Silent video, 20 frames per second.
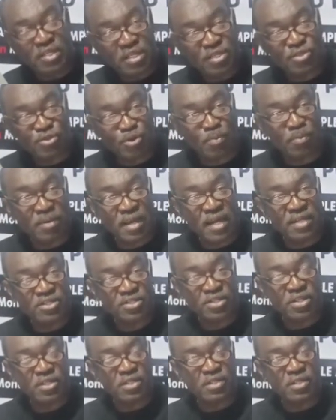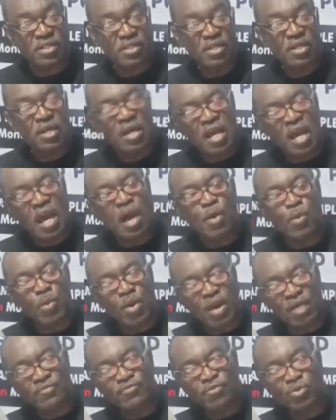with the supply chain.
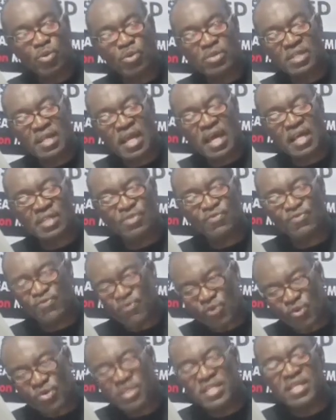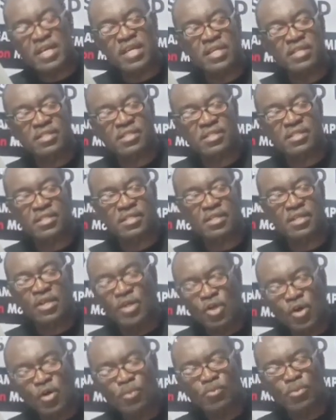We have done that for years,
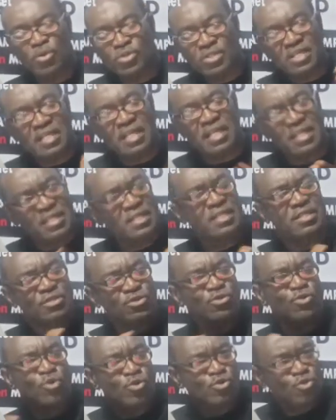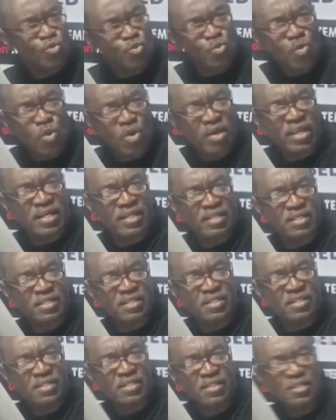but it is not
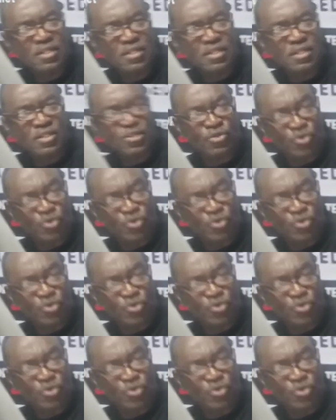working.